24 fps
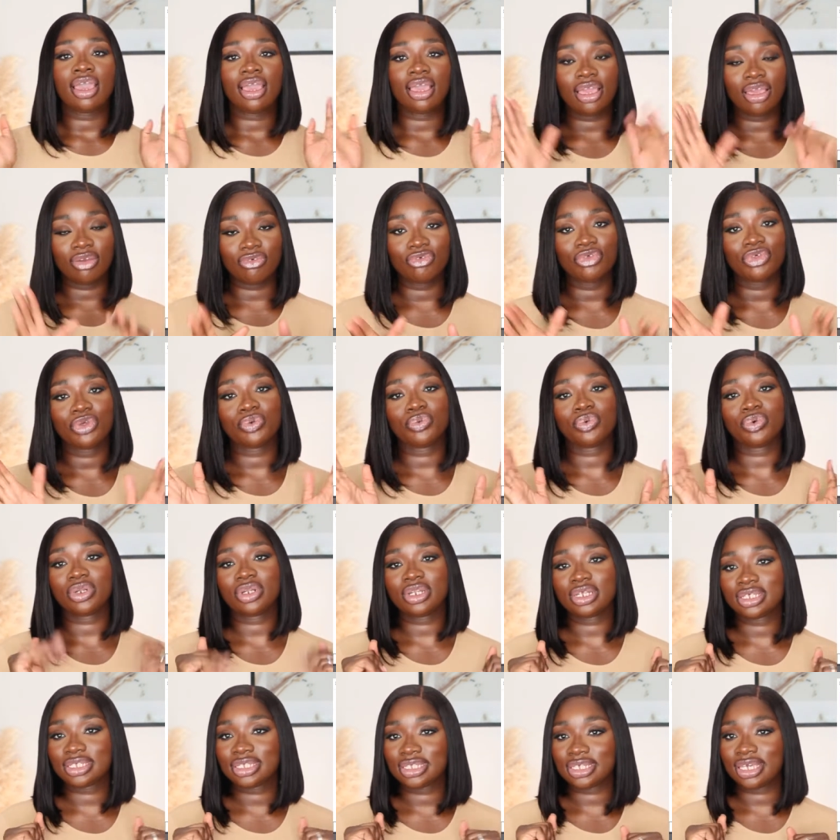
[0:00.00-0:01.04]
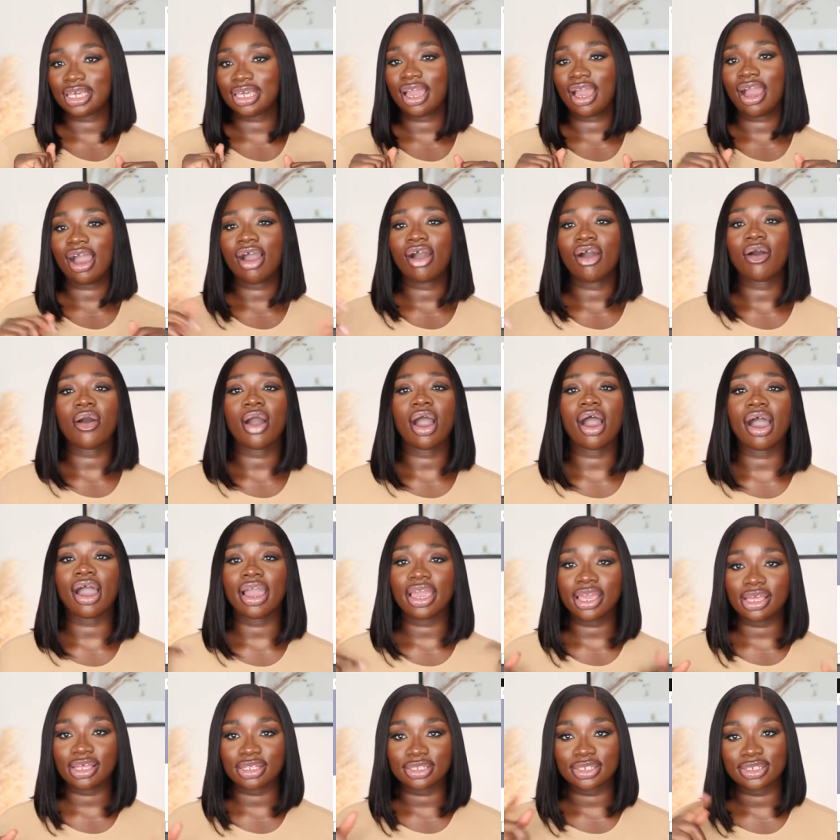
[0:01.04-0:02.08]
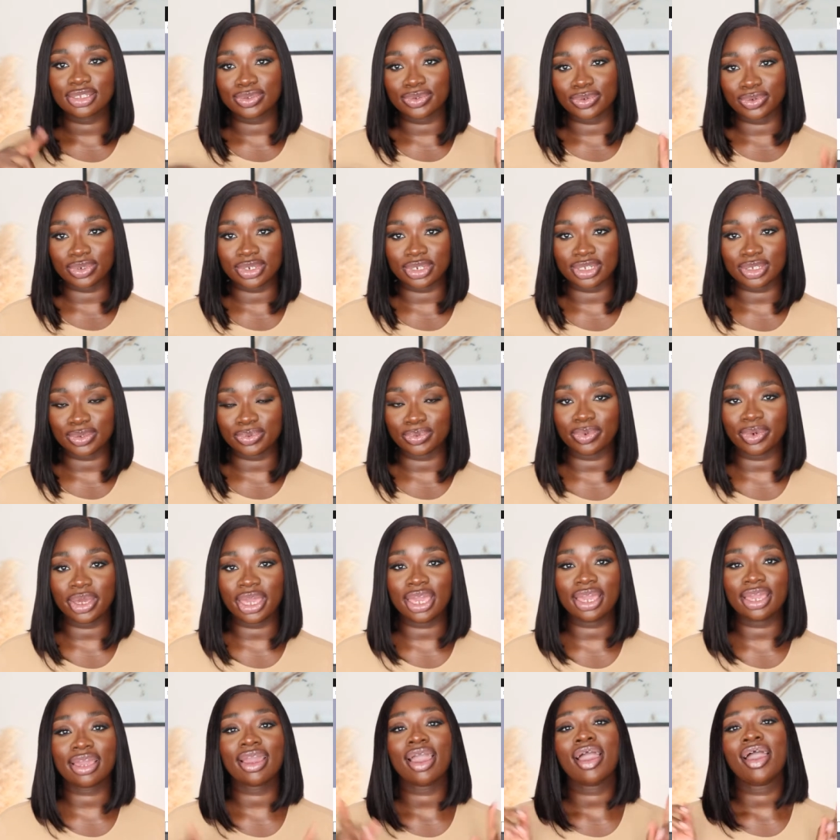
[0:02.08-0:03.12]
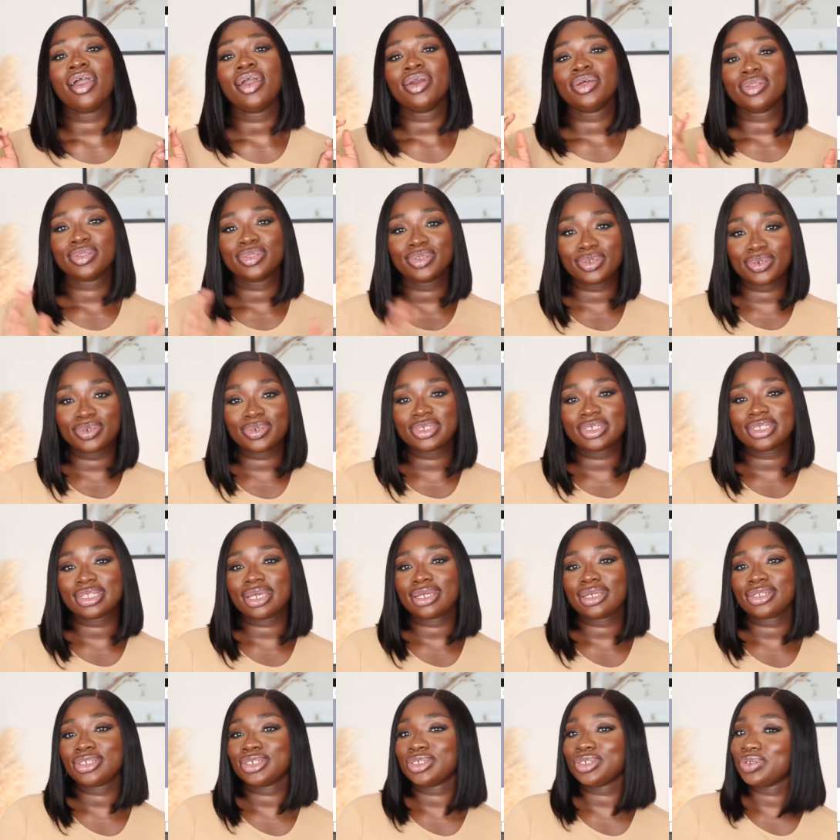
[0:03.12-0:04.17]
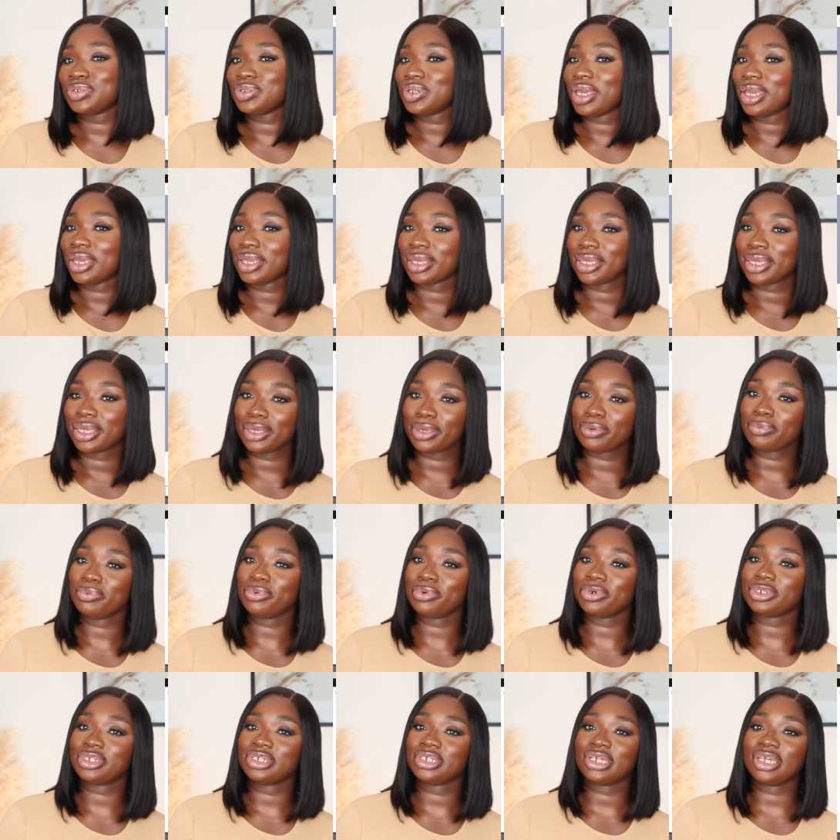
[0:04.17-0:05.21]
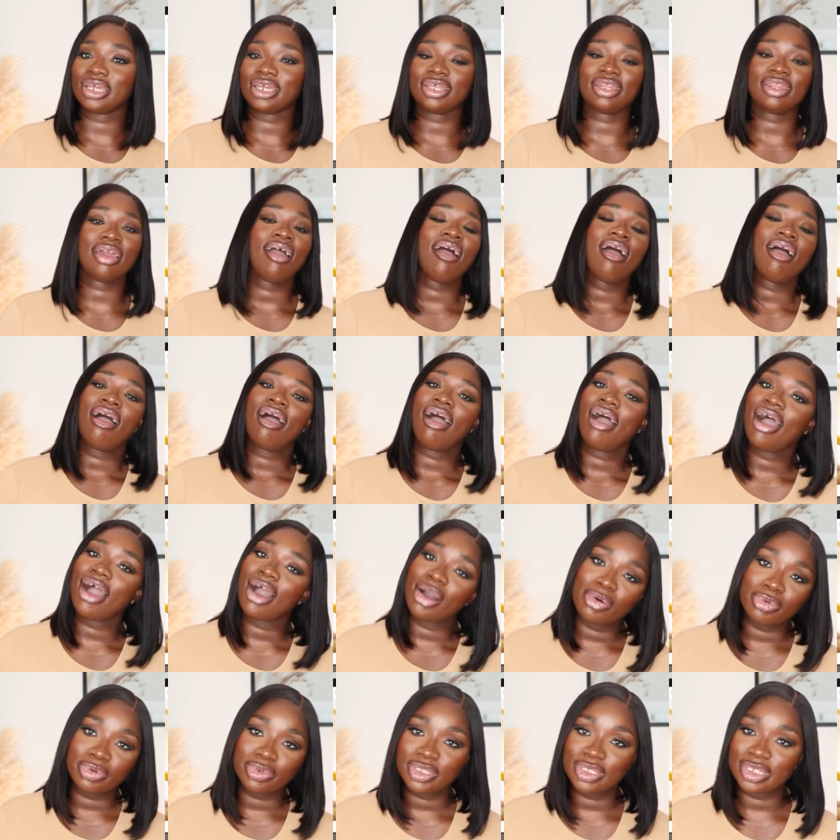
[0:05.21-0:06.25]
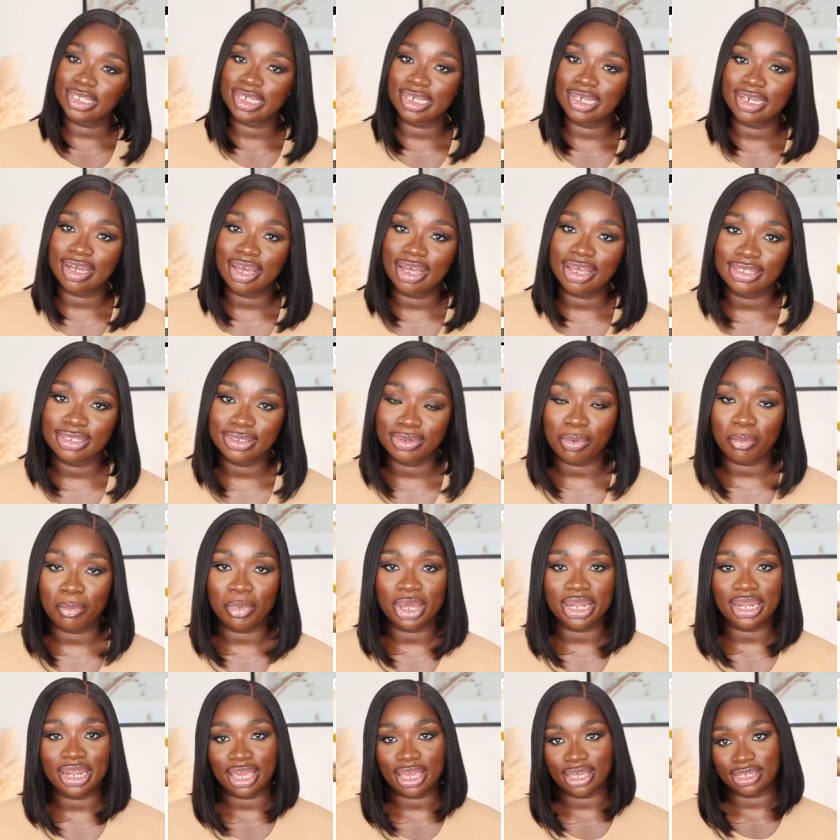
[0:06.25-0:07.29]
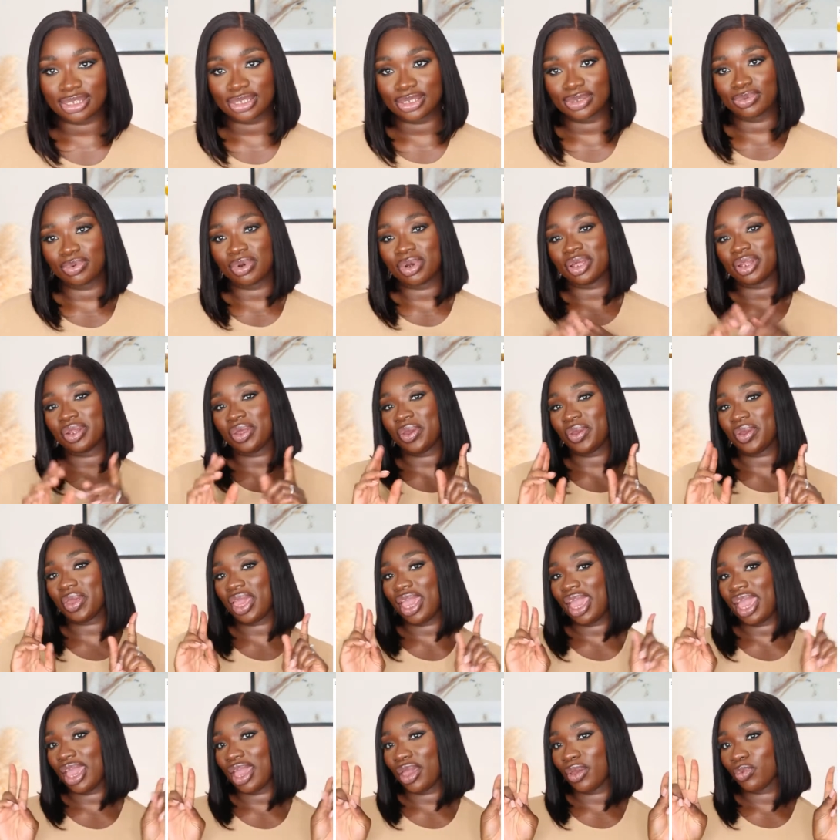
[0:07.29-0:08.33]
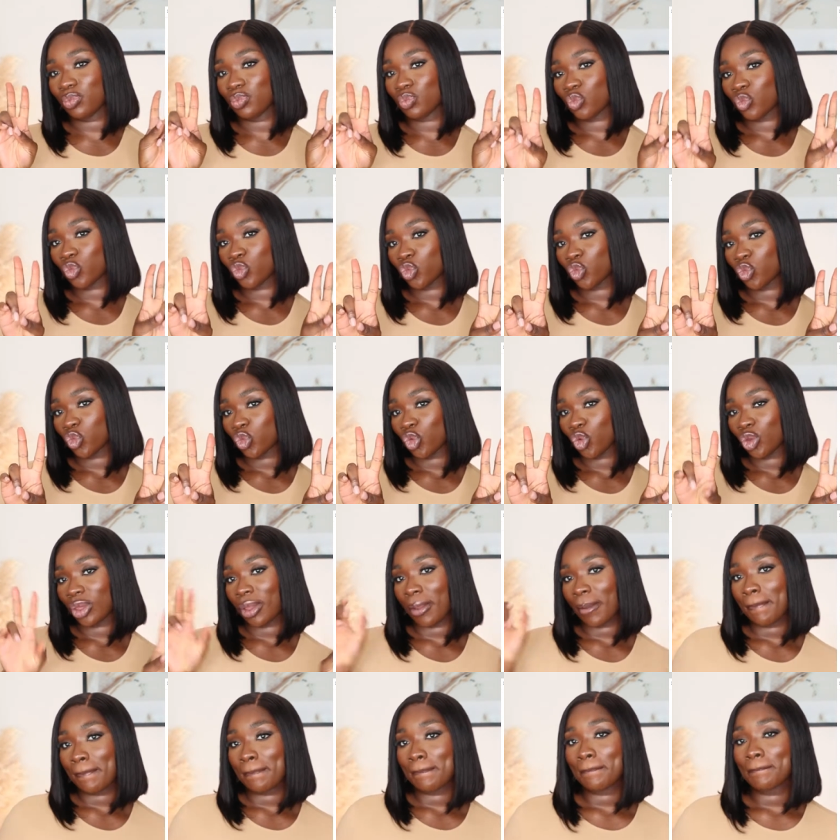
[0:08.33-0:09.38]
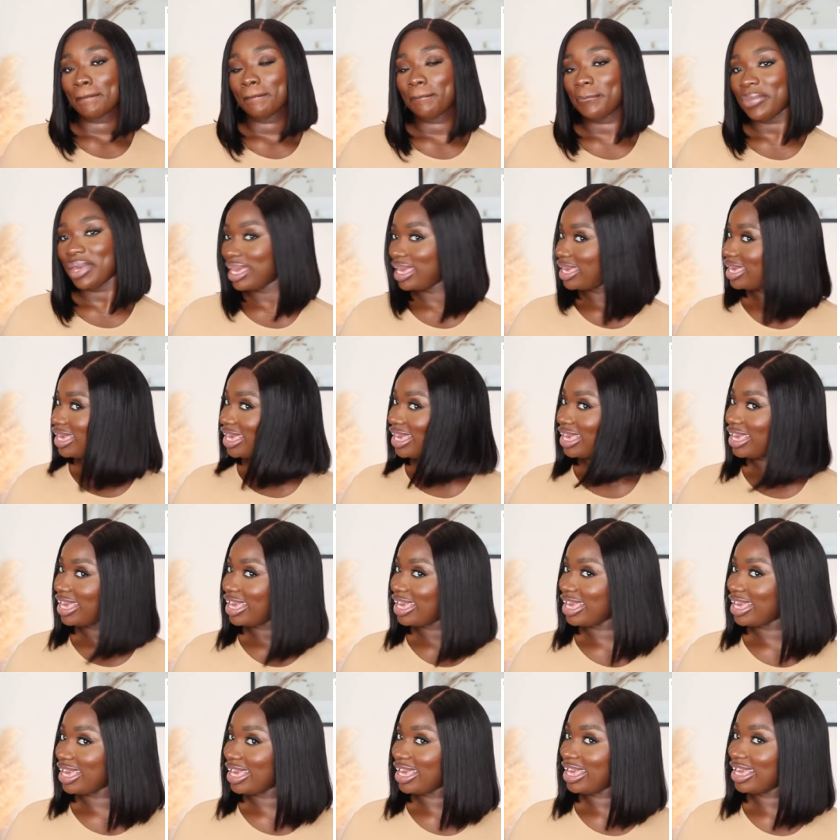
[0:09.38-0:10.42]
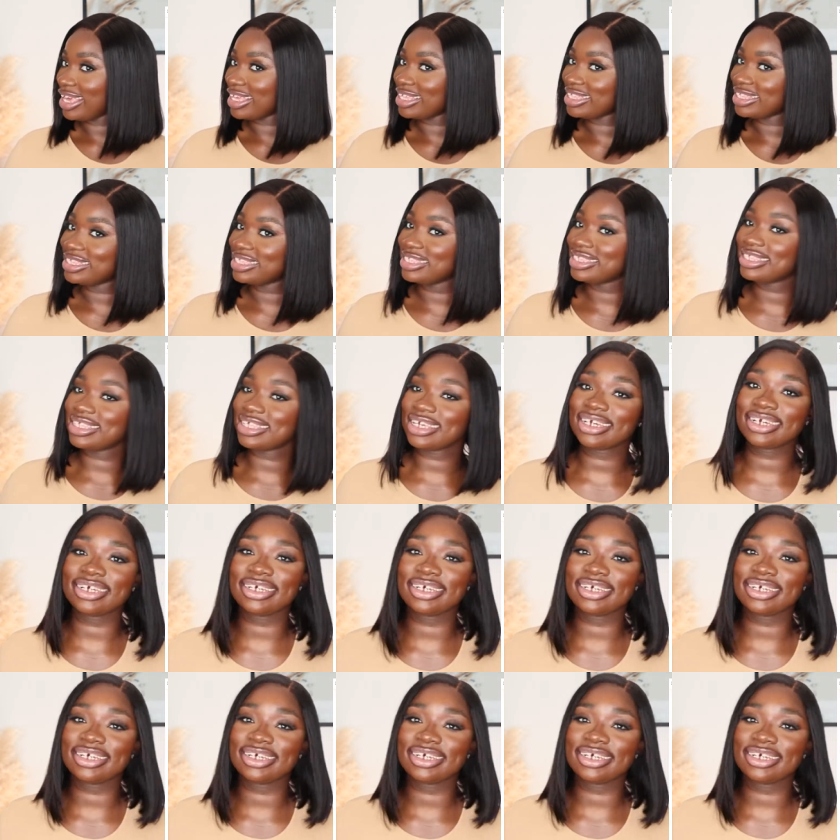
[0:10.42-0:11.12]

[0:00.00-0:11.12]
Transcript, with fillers: if you want to see how i install this wig do stay tuned and keep watching i will see you guys on my next one okay peace